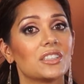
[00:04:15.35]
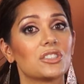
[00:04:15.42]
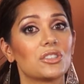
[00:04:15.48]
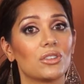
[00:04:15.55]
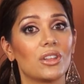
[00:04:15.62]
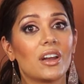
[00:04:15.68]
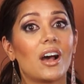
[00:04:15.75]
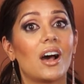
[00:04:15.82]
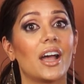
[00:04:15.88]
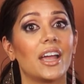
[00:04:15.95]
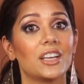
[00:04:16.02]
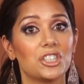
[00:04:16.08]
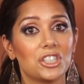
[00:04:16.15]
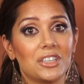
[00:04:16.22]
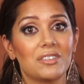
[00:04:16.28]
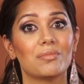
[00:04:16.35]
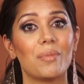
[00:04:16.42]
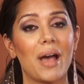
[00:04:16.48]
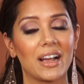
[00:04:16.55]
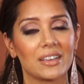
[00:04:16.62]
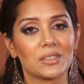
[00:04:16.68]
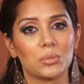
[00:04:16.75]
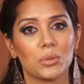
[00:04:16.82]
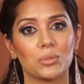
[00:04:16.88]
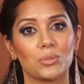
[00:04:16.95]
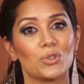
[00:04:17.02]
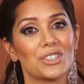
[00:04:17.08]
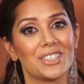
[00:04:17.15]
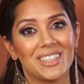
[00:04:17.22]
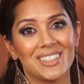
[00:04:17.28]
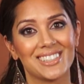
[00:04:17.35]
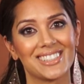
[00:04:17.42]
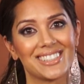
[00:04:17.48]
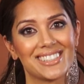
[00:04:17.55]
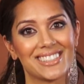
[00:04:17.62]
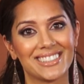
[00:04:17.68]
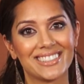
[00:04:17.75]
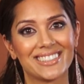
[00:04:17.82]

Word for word: so that I achieve maximum results.